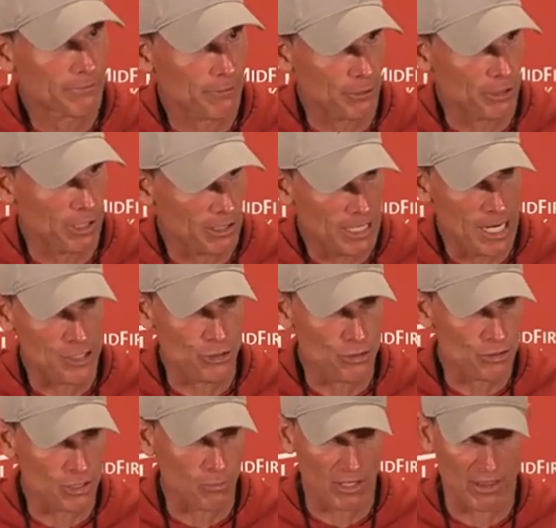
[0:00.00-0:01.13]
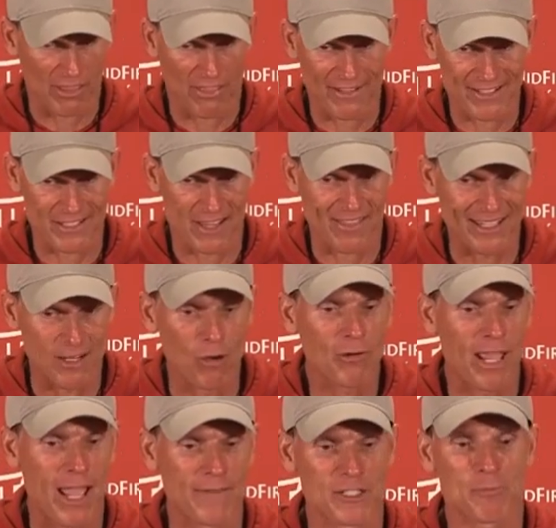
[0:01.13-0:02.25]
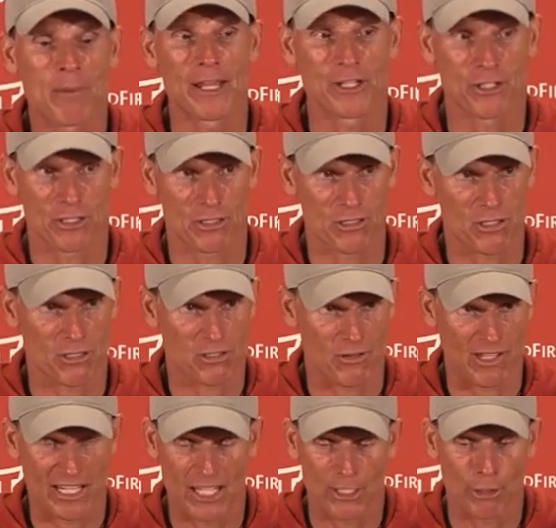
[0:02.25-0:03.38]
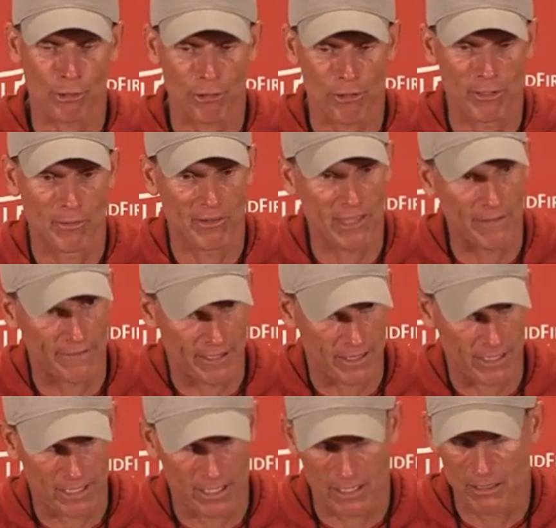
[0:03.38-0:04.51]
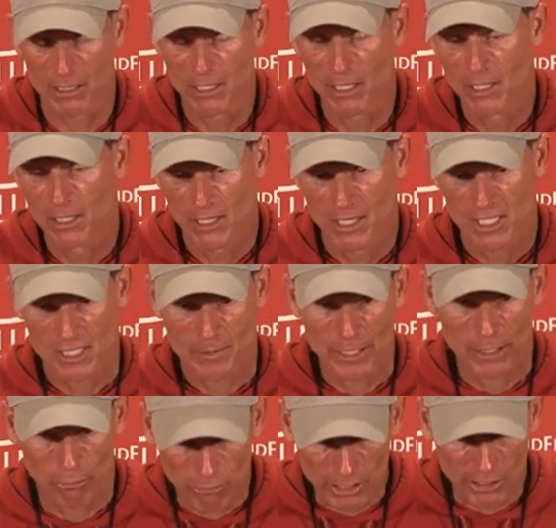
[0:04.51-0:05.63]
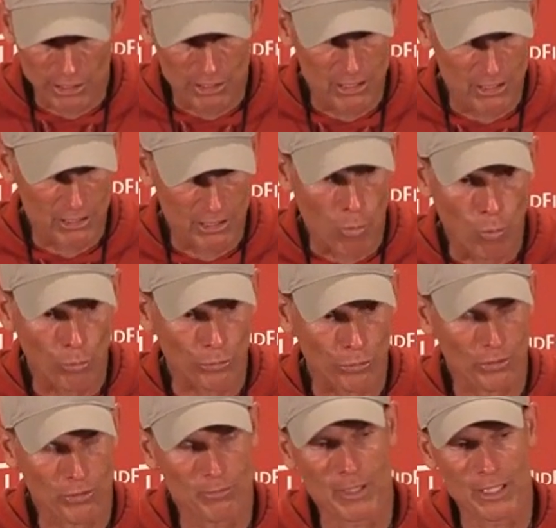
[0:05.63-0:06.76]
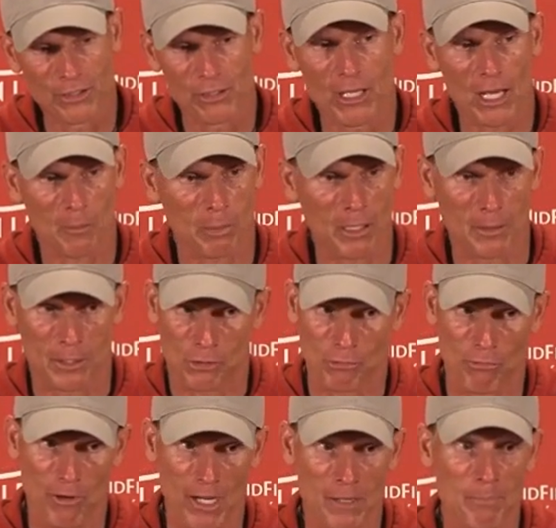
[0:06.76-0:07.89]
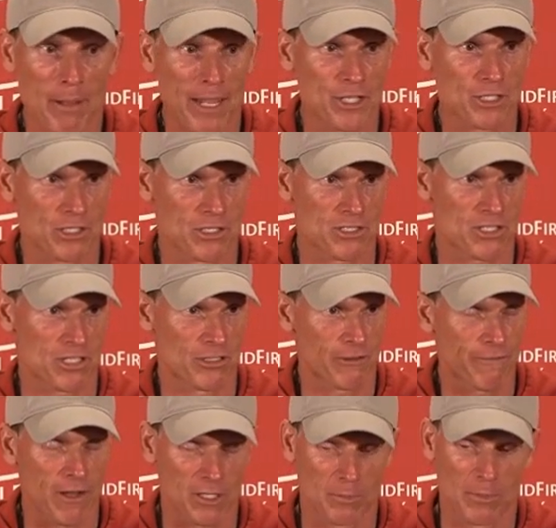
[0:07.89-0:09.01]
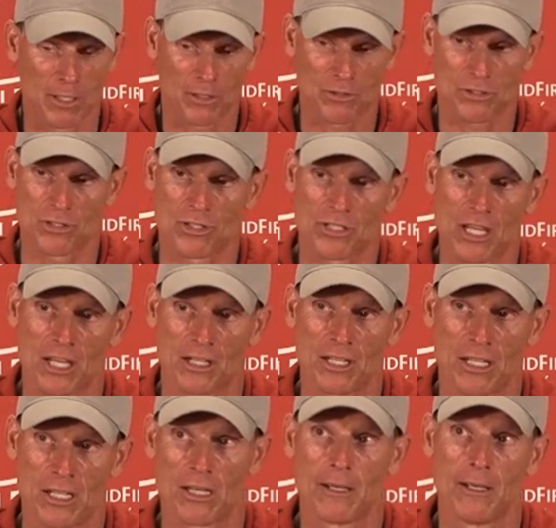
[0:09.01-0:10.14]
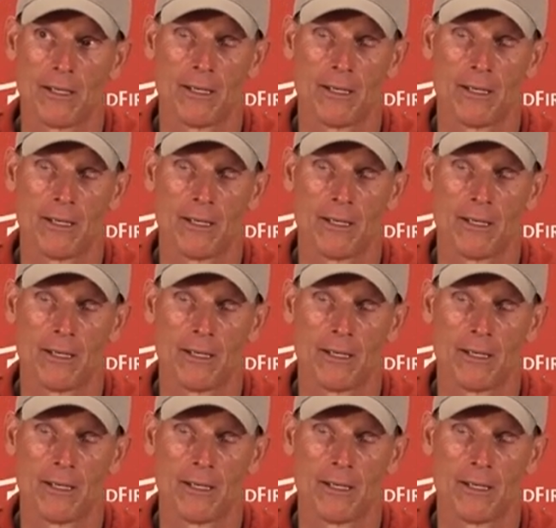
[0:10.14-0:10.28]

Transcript: For young guys, usually one of the things that they don't have is patience, and so they get in a hurry with everything. And to be a really good corner, I mean, you got to play with great patience and your fundamentals and your technique.